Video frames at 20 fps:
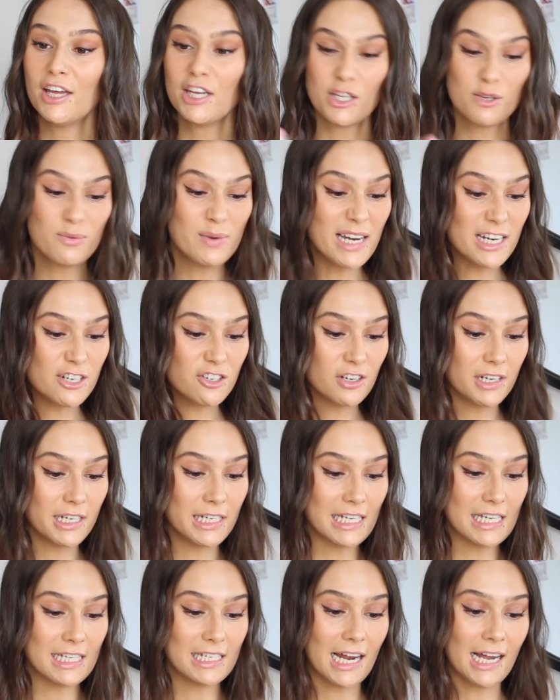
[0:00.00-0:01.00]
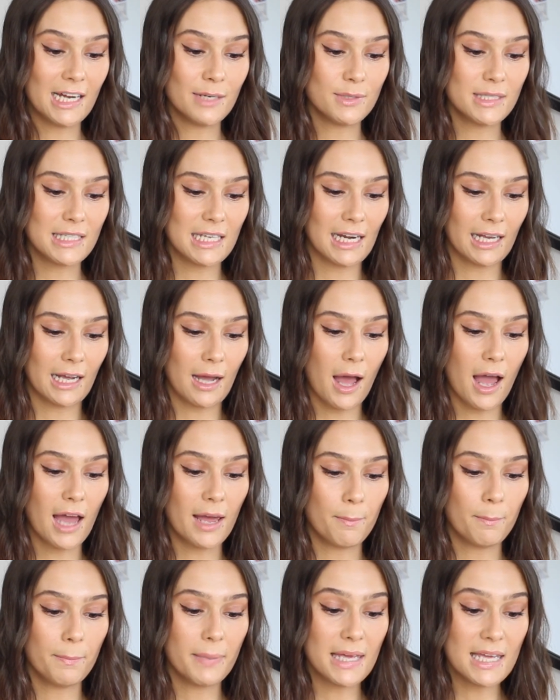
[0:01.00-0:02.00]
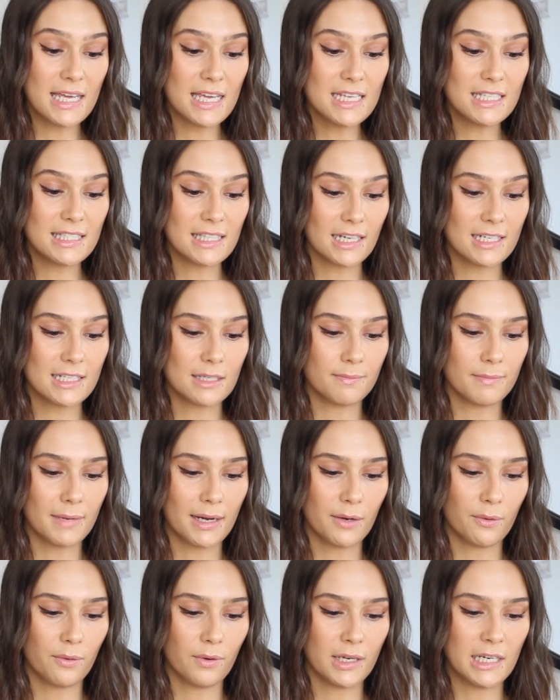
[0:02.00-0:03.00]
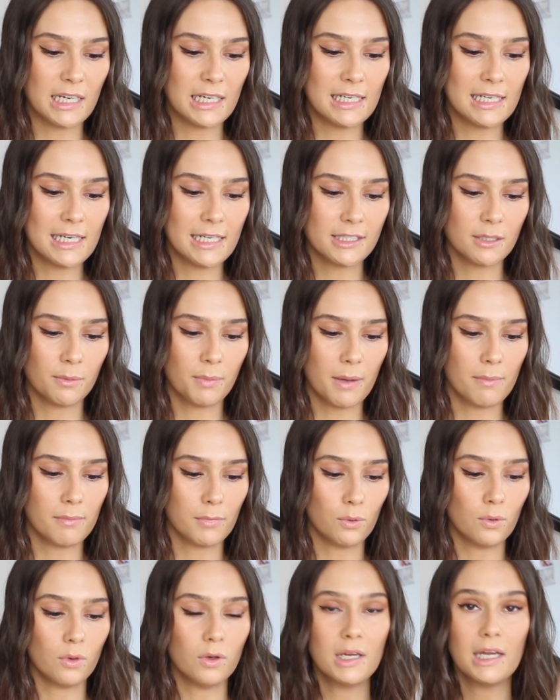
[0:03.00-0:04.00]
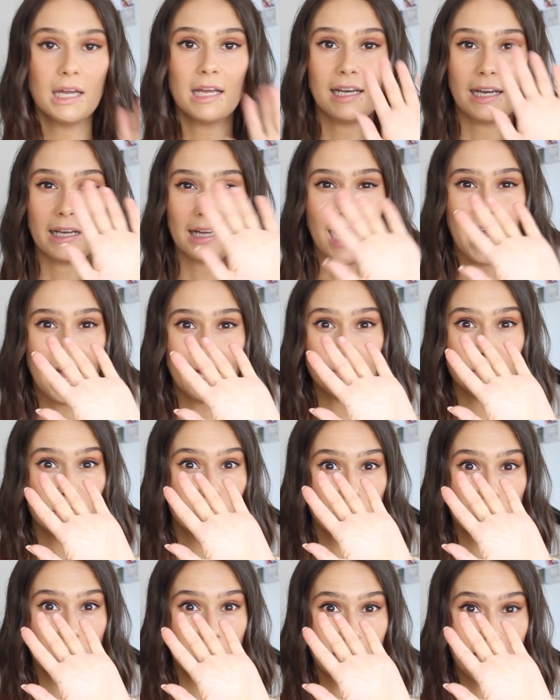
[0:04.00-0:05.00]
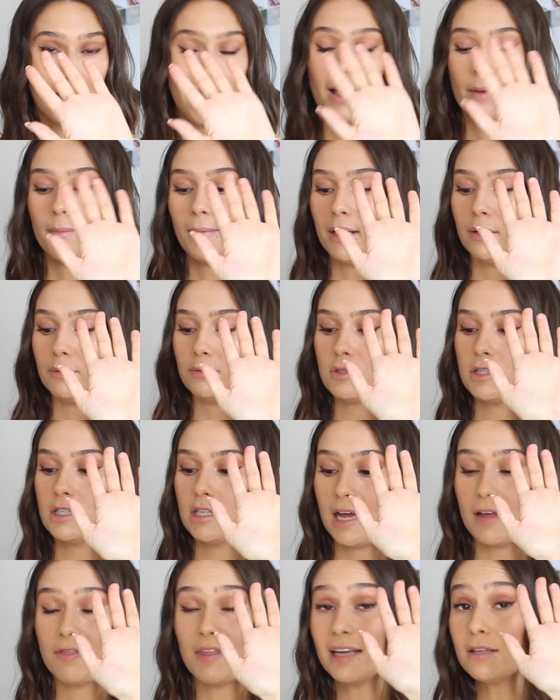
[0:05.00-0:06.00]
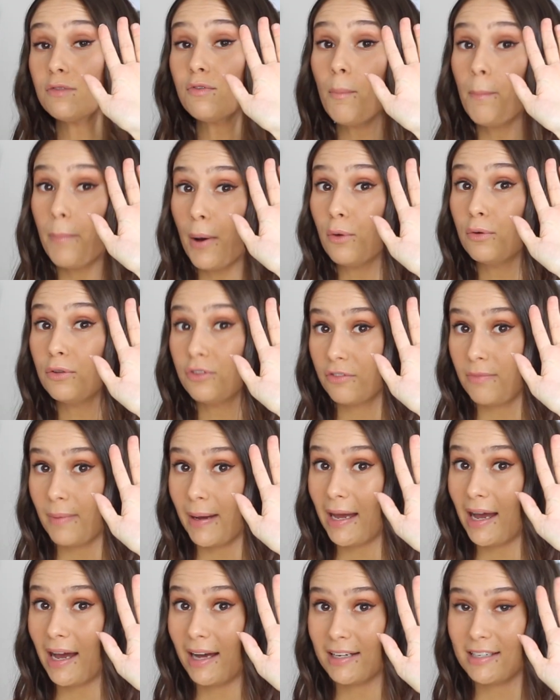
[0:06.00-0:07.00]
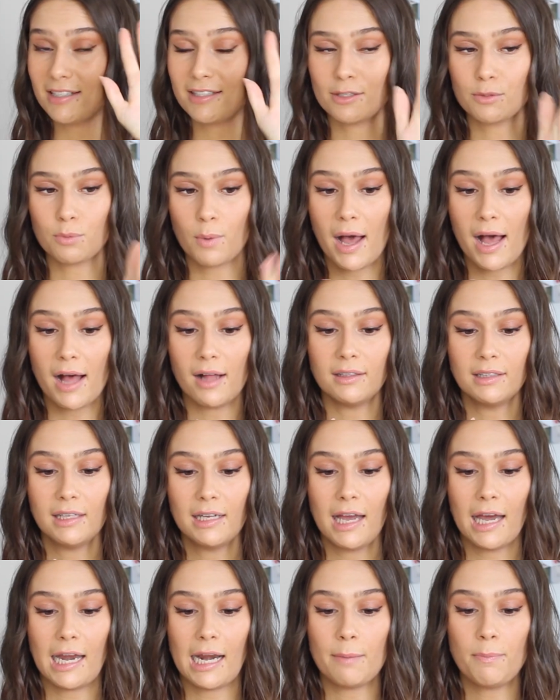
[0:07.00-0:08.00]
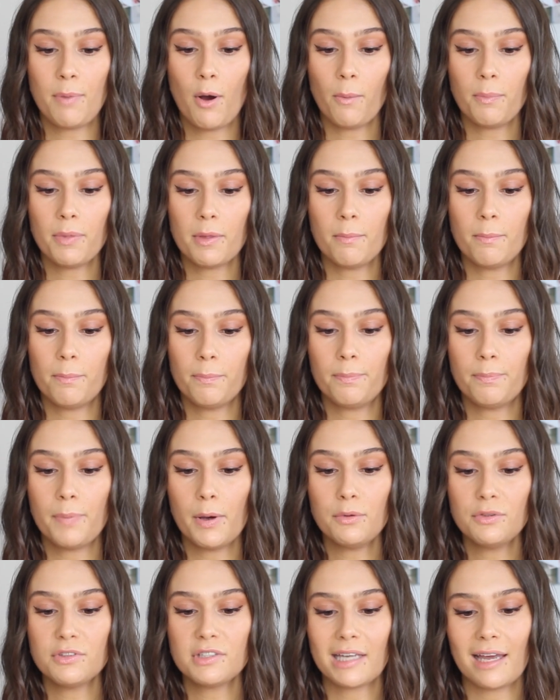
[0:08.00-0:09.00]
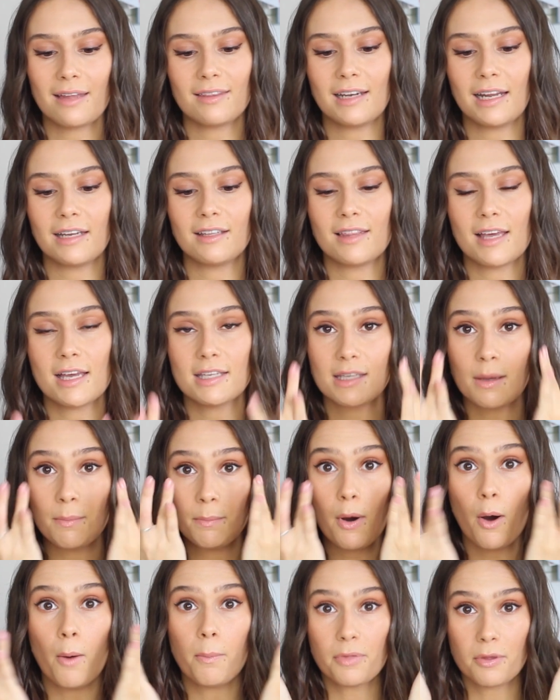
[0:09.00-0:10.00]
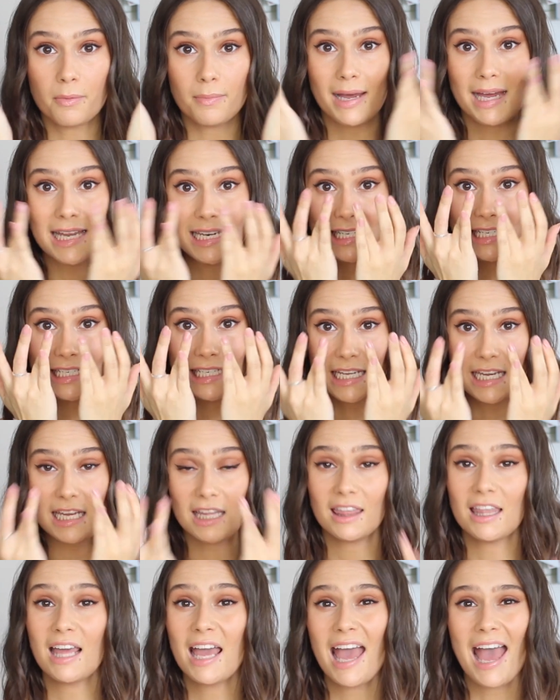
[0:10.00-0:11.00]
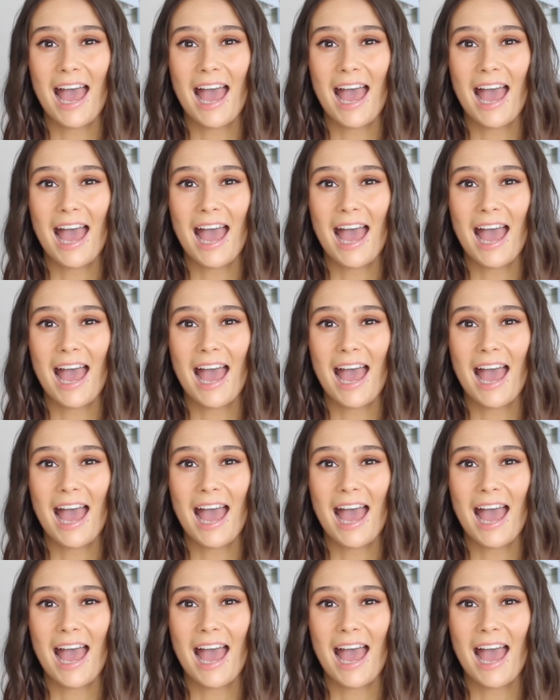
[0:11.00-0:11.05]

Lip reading: You literally need, I would say, like a pea-sized amount and a little bit more. Like I would use that amount, and that's for both of my eyes as well. And I pop them both together like this and pop them underneath.